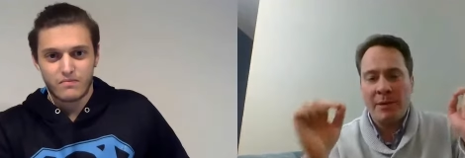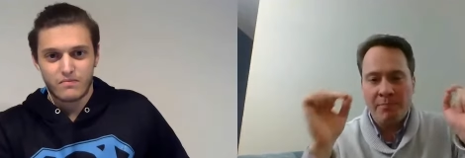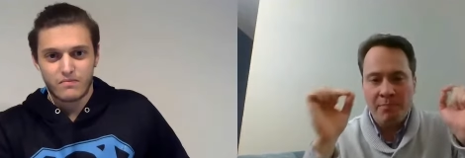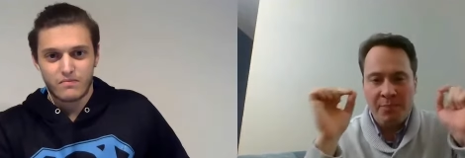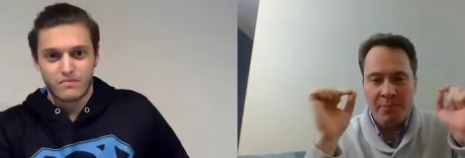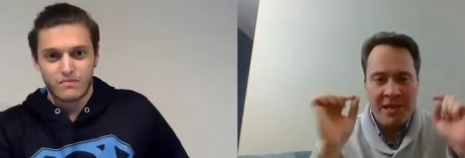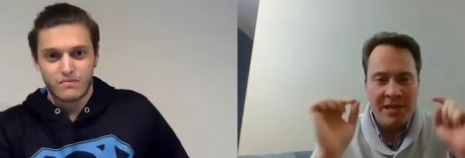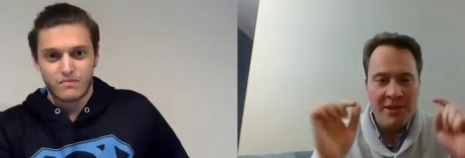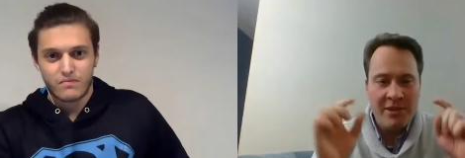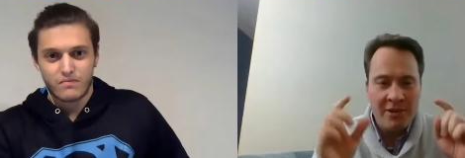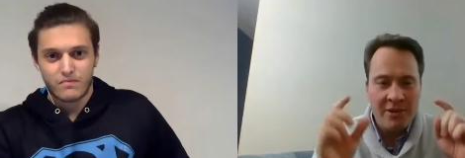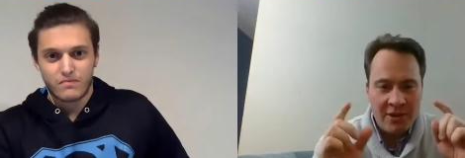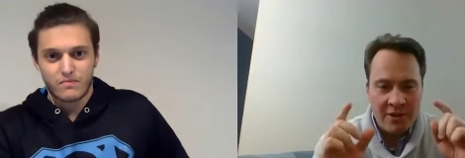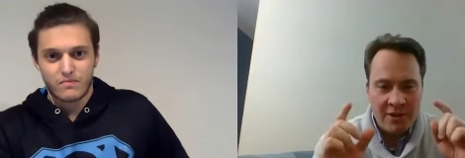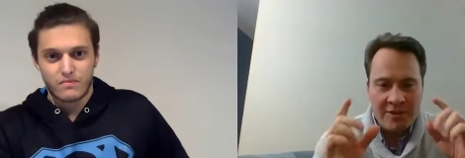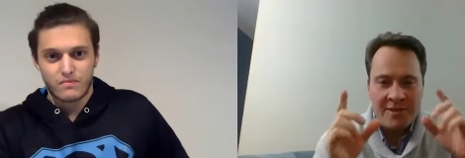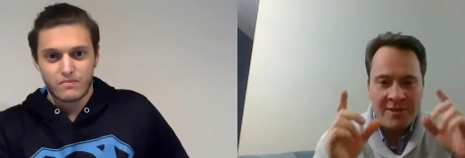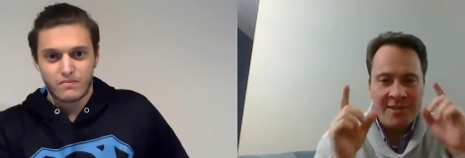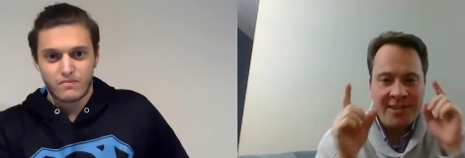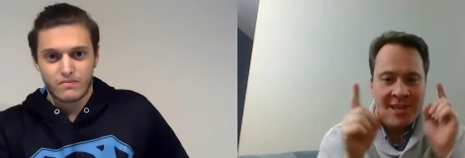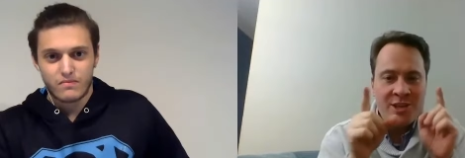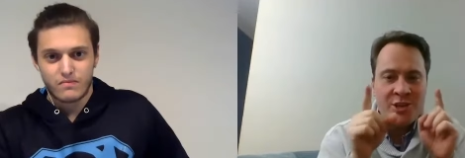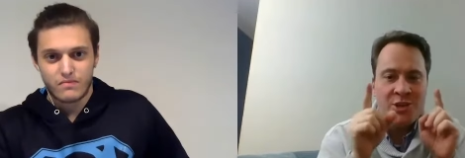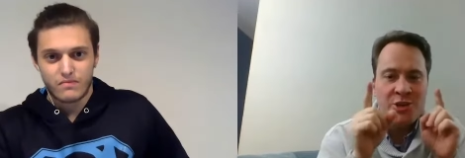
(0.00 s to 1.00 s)

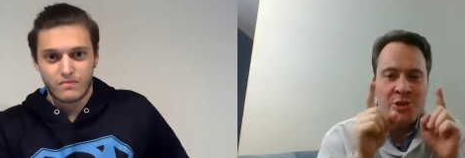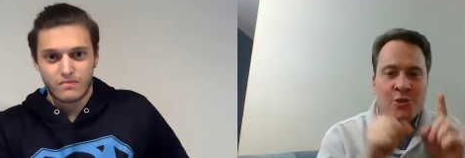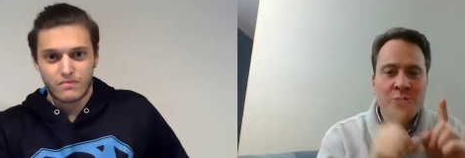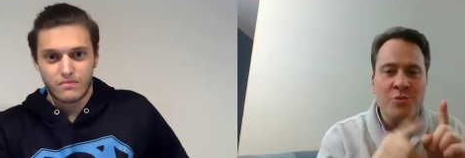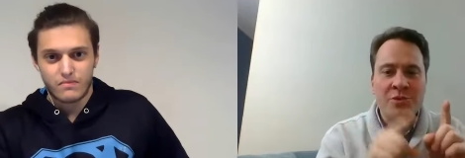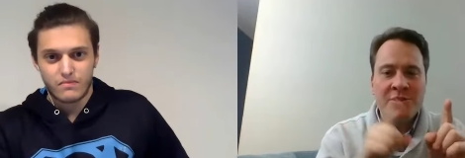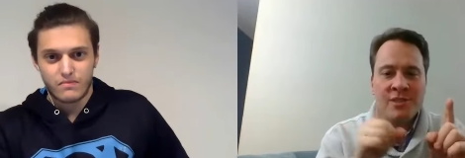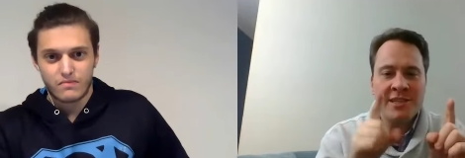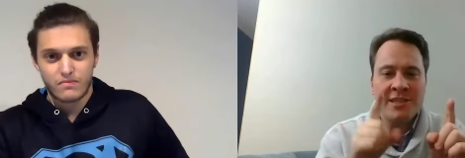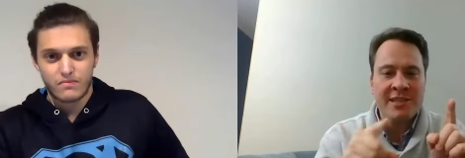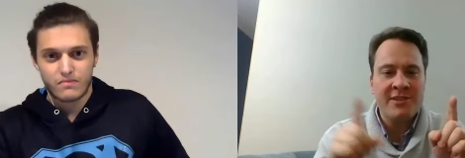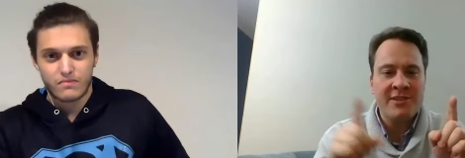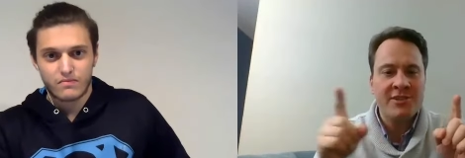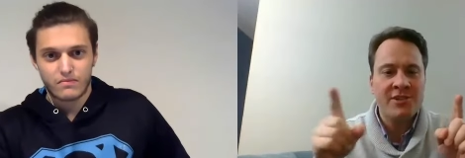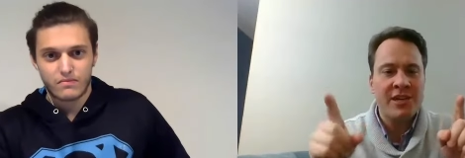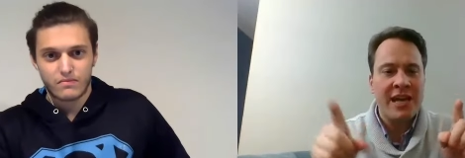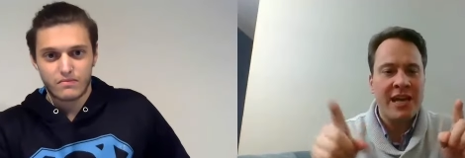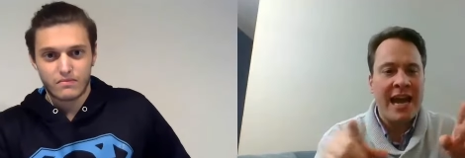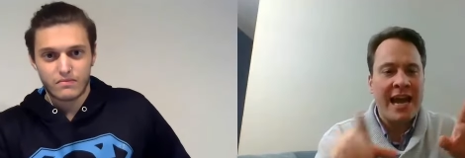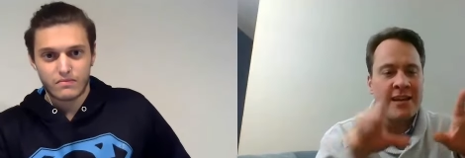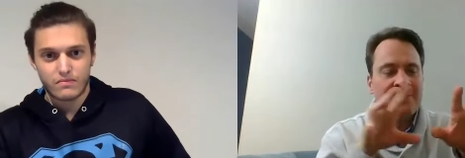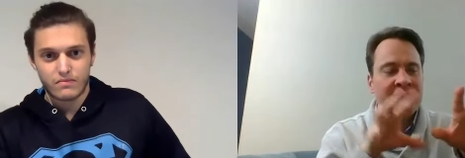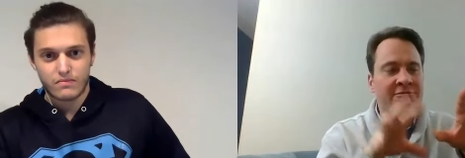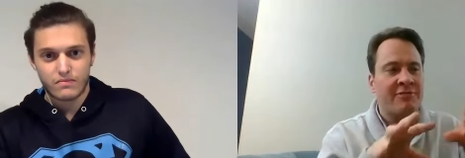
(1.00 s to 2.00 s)
Speaker 1: because usage
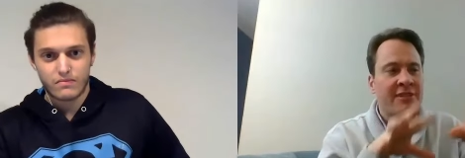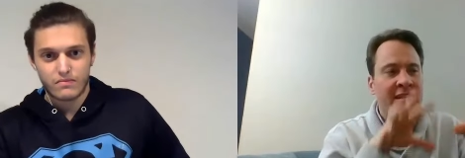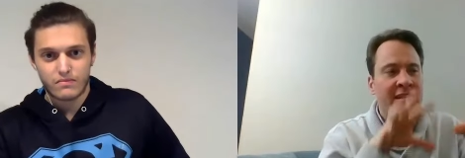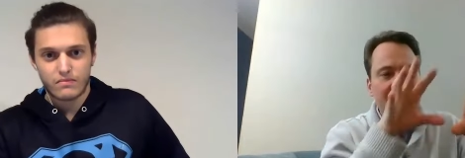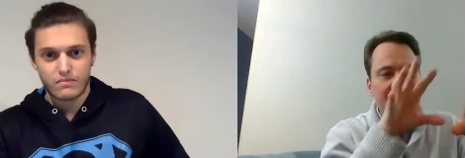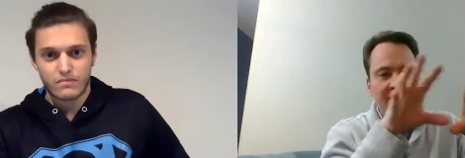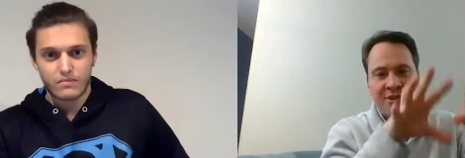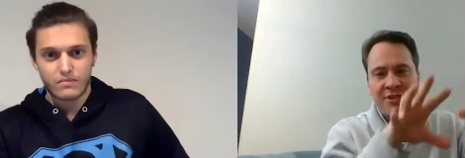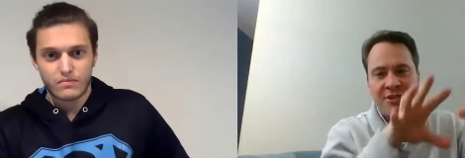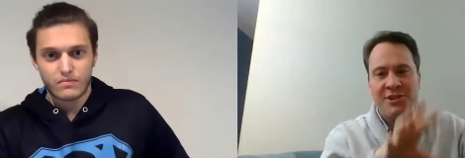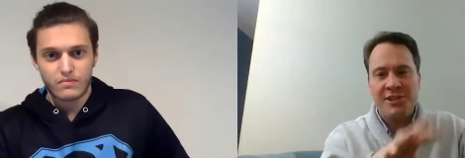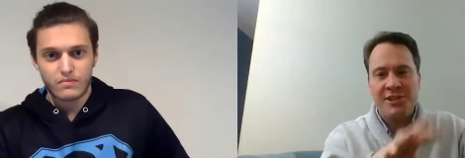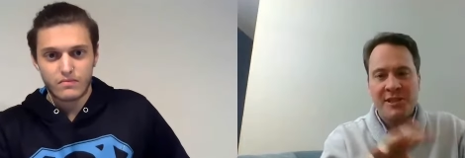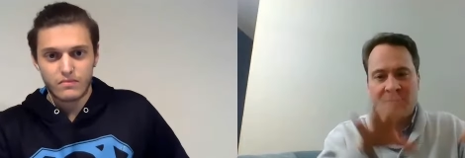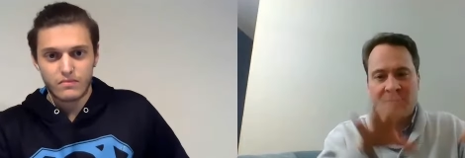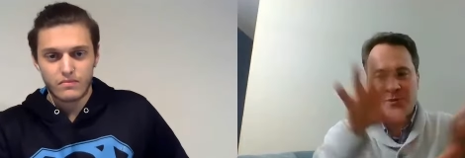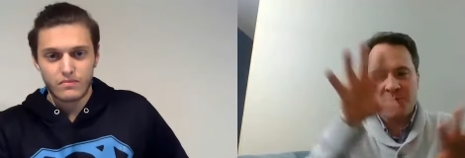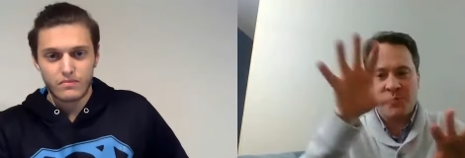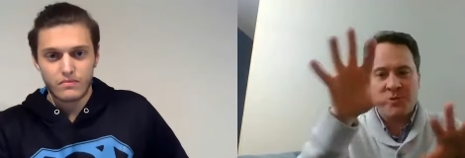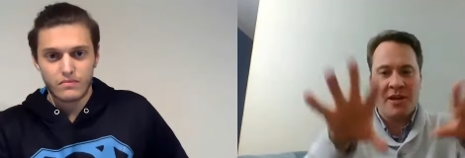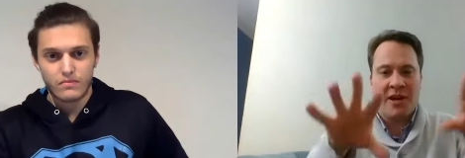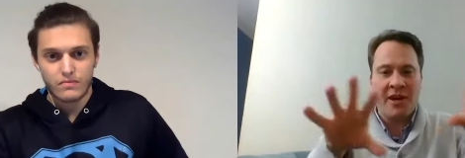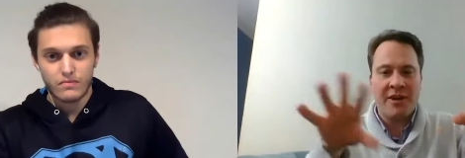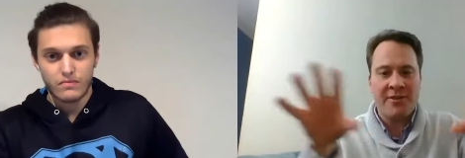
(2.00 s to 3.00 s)
and relationships
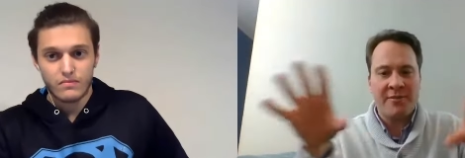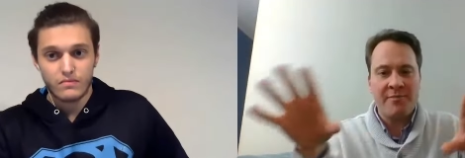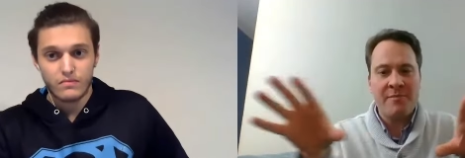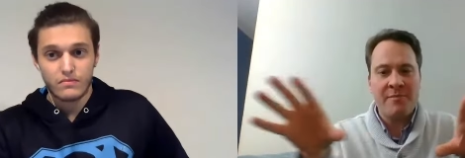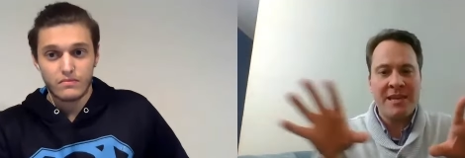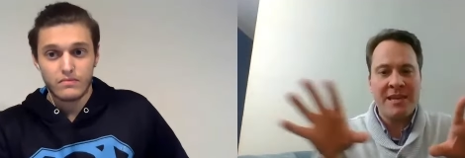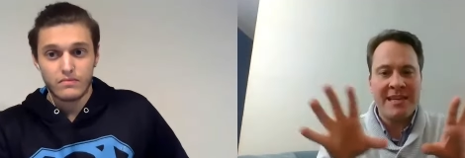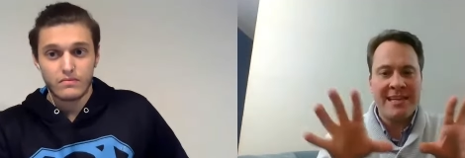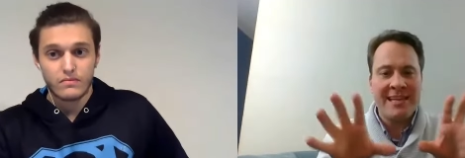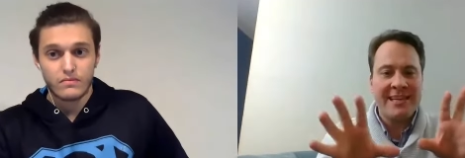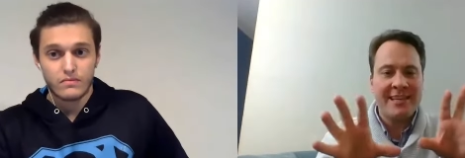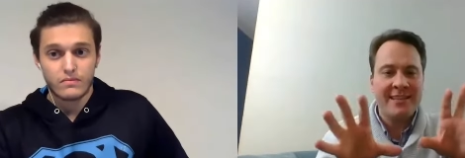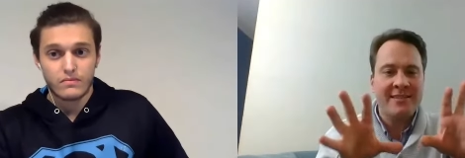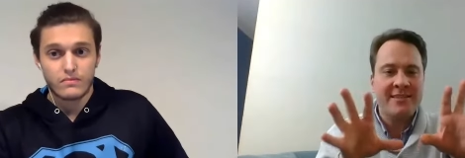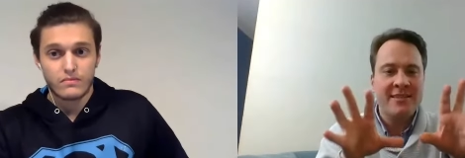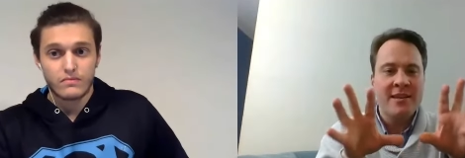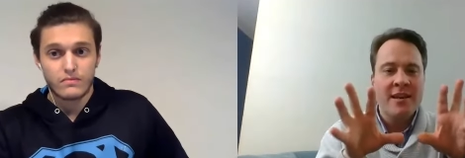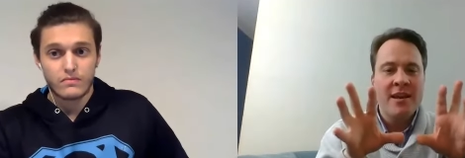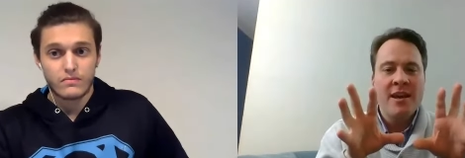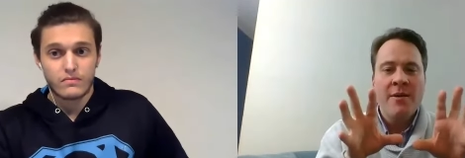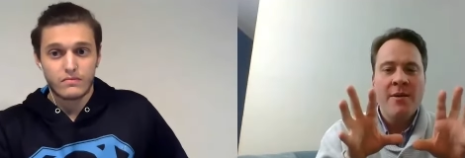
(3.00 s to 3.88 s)
with other meanings